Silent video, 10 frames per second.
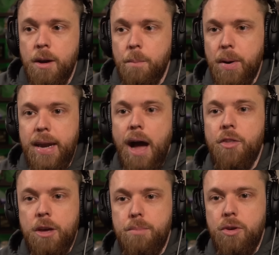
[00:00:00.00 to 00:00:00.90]
But now the
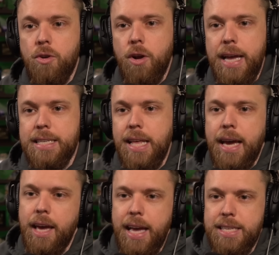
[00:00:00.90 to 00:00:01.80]
computer is
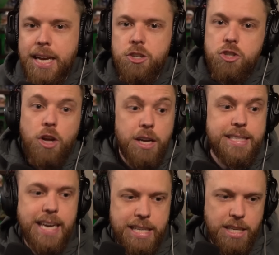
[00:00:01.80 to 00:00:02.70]
it's
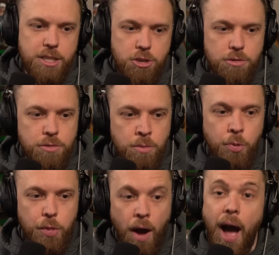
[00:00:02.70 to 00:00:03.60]
addicted to
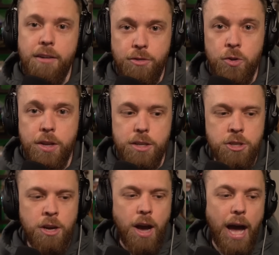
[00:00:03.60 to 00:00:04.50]
the high voltage.